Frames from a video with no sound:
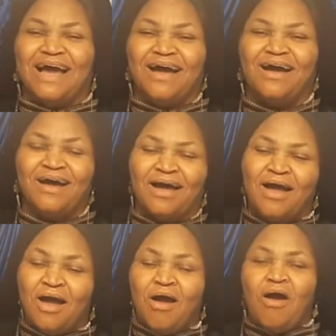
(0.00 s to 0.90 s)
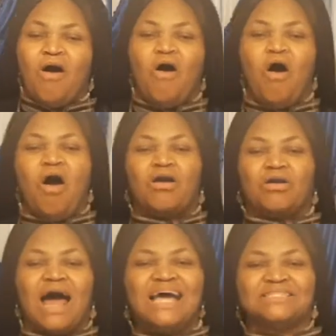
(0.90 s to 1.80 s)
Hallelujah. Oh
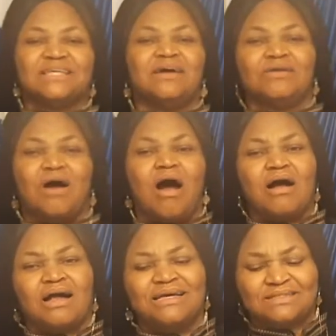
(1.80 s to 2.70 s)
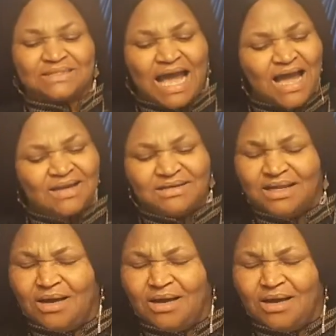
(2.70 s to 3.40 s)
Christ, we rock stand.